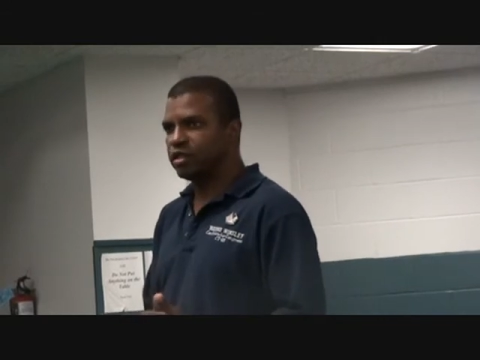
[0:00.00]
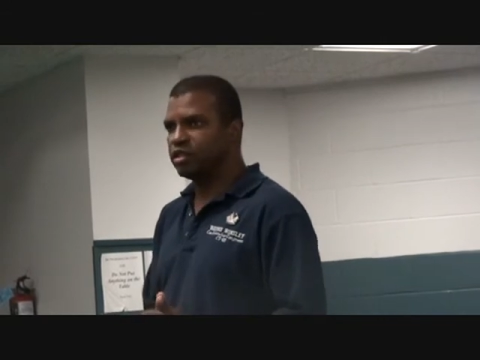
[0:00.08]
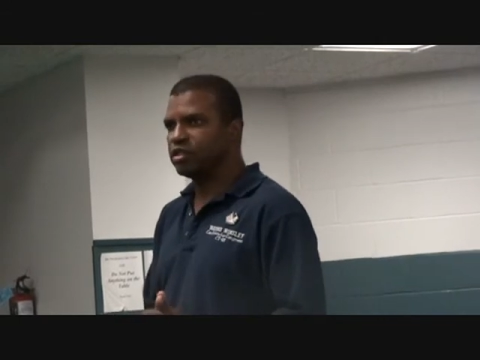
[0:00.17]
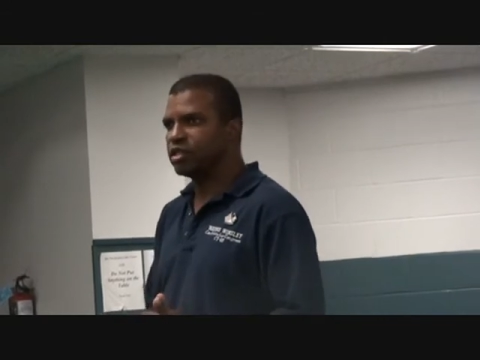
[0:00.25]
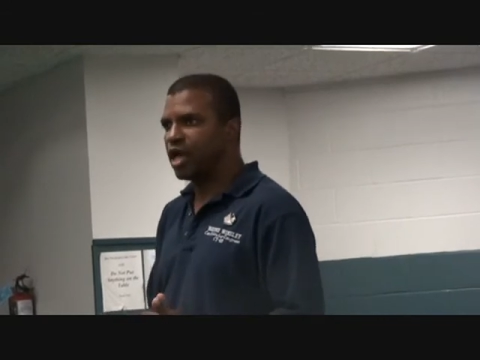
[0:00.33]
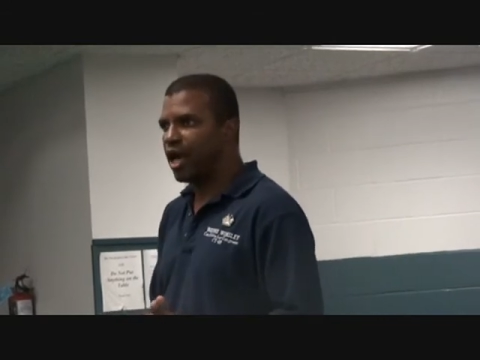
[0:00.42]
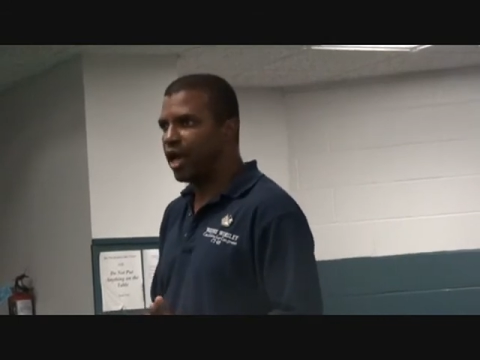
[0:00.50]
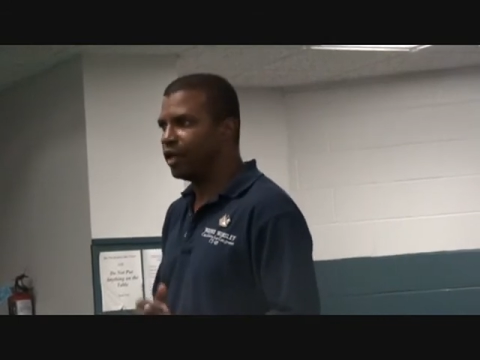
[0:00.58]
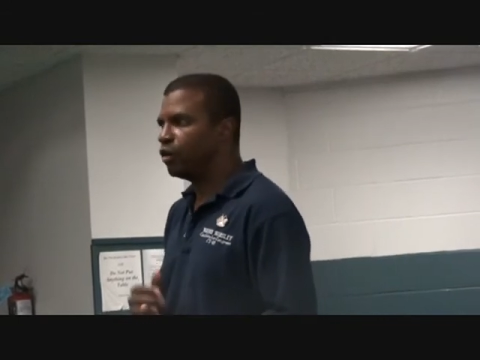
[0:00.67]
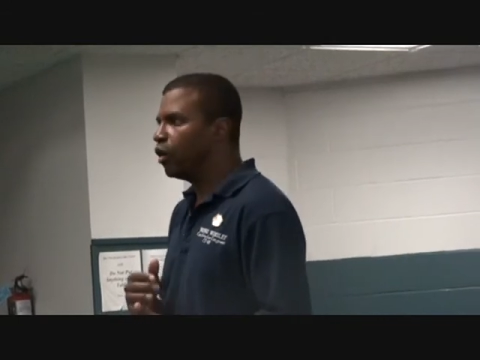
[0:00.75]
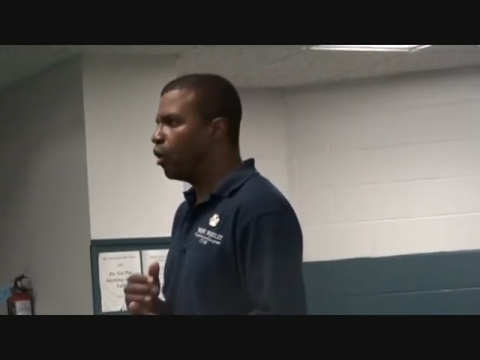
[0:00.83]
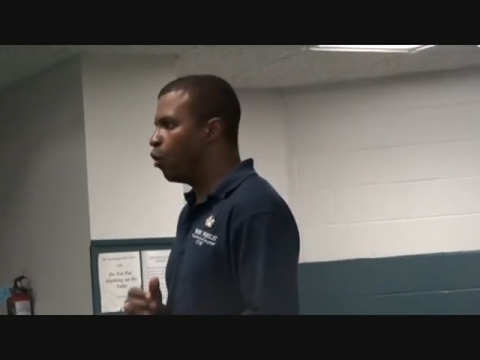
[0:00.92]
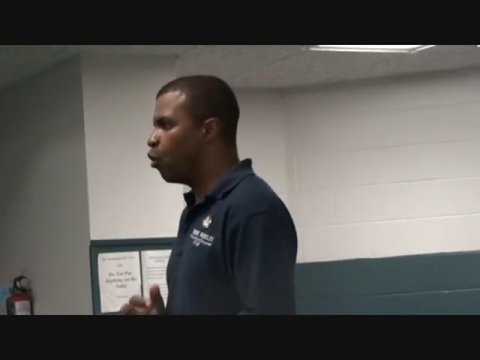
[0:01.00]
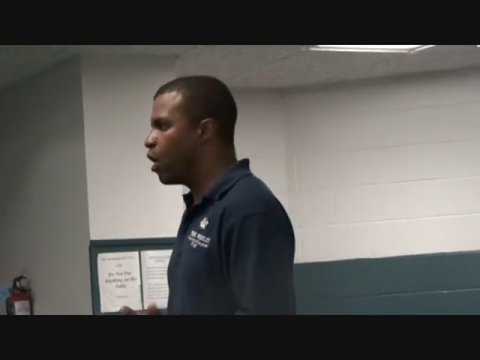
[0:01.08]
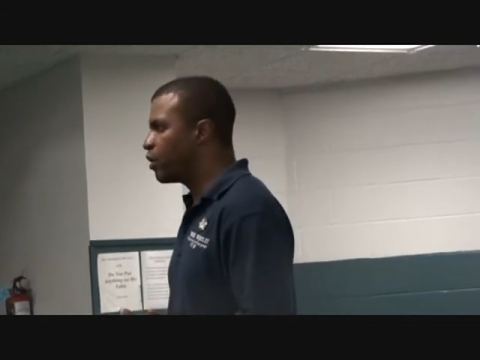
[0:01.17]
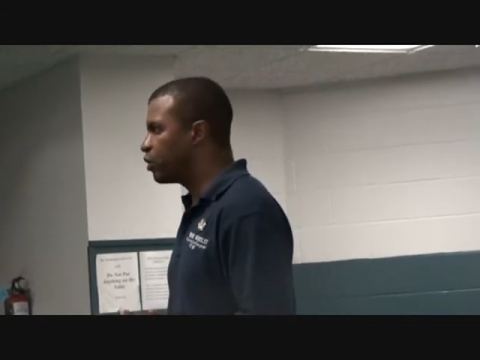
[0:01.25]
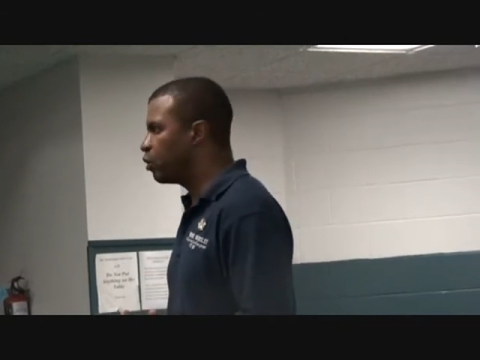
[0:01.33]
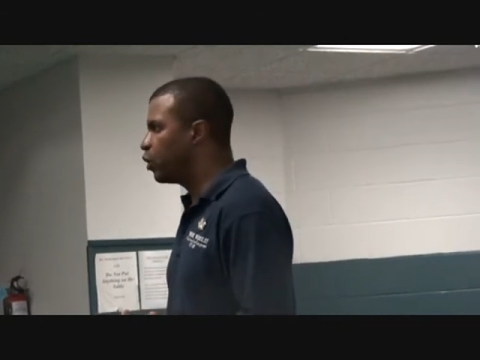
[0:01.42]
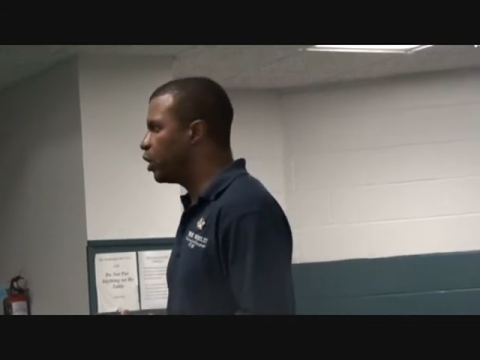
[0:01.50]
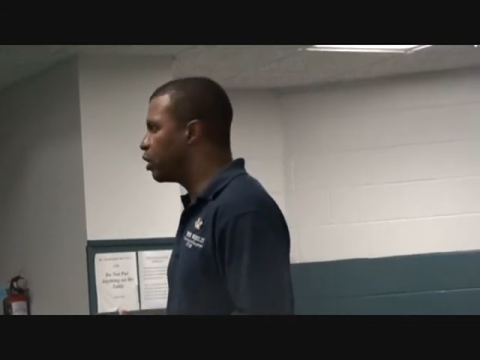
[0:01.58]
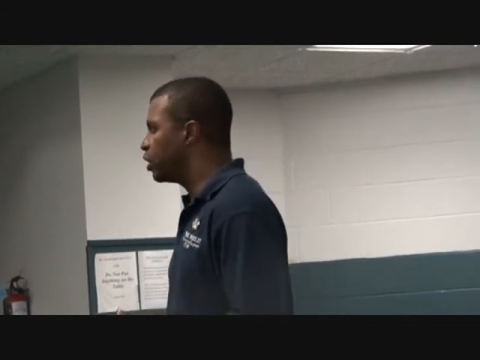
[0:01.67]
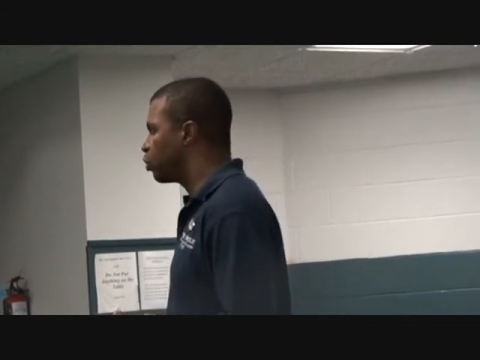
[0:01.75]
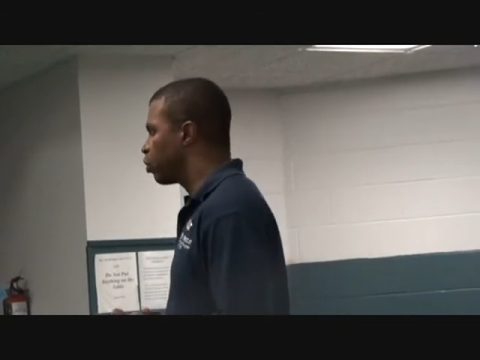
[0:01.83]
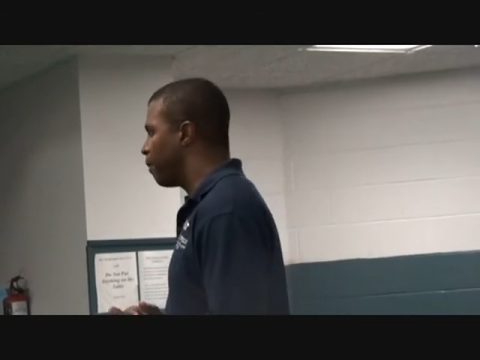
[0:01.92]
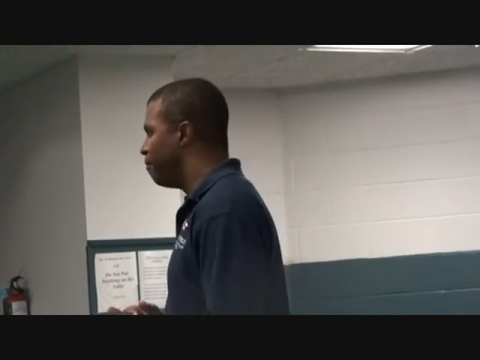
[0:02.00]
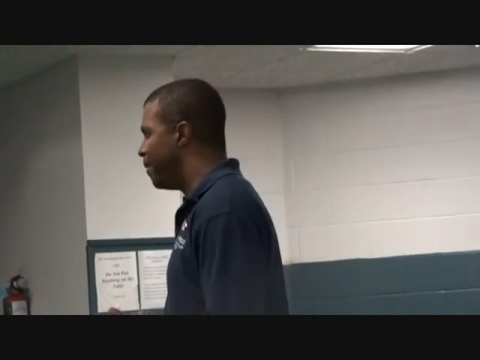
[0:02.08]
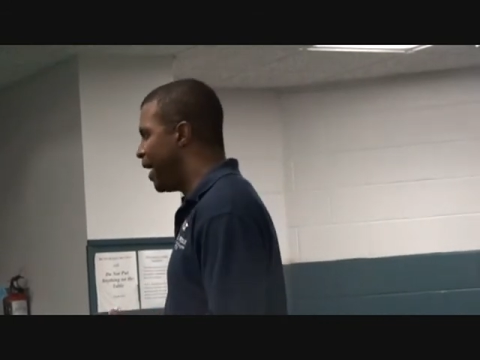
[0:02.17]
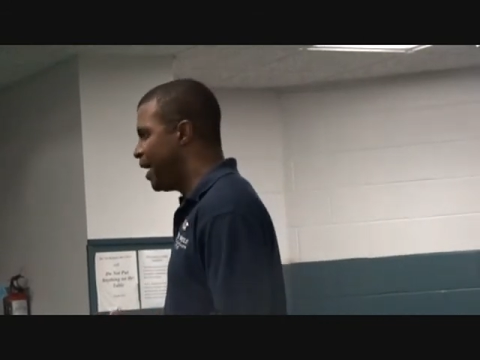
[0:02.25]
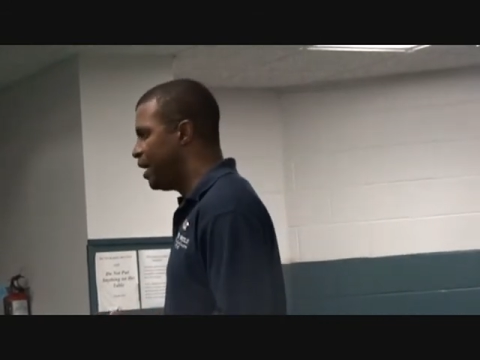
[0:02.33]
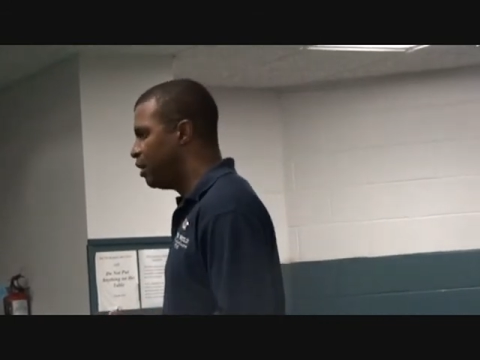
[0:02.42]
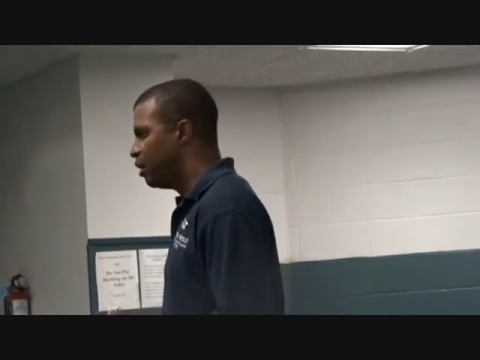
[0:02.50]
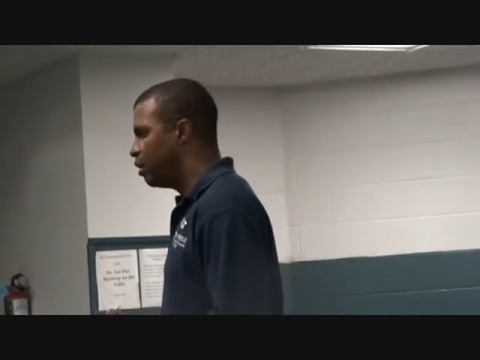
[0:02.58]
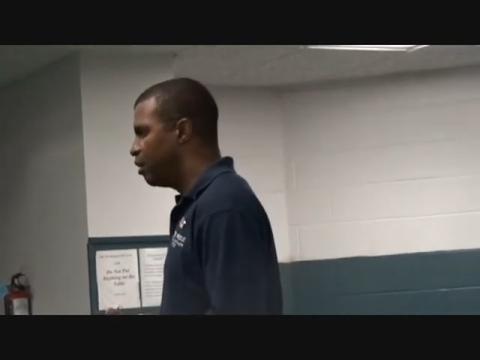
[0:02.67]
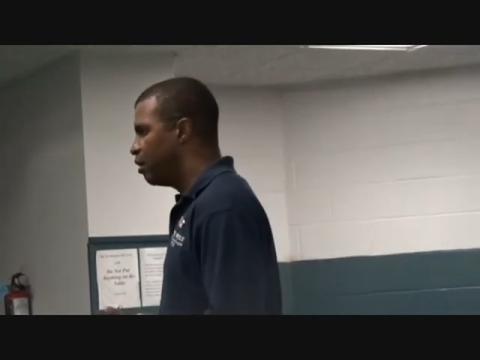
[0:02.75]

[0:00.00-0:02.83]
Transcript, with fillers: decide whether we are going to remain